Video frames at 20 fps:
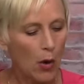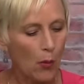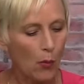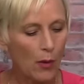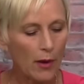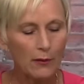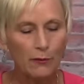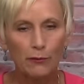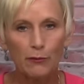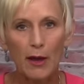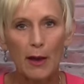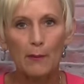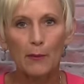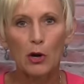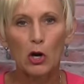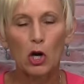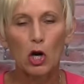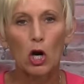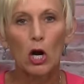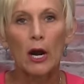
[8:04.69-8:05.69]
one fat
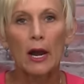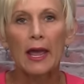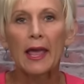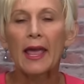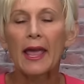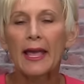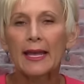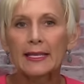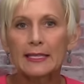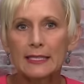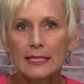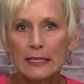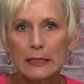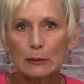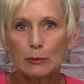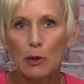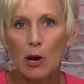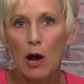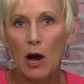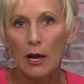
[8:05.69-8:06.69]
marker,
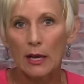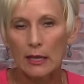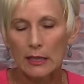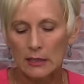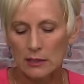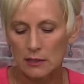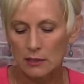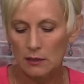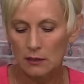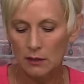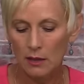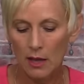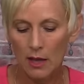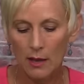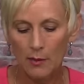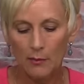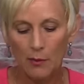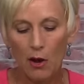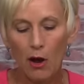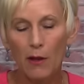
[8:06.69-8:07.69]
18 pockets
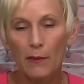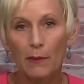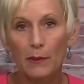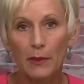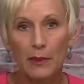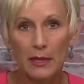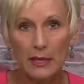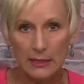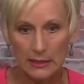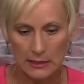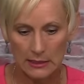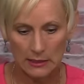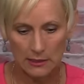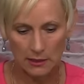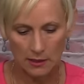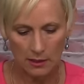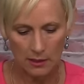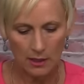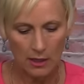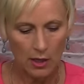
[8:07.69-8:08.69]
um, on this
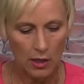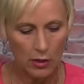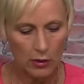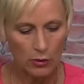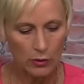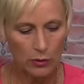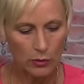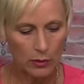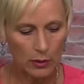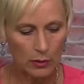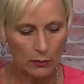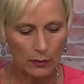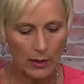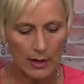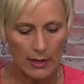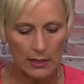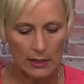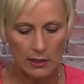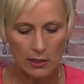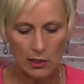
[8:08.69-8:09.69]
unit
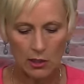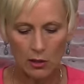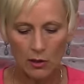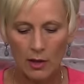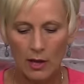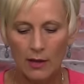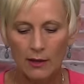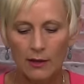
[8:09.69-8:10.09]
right here.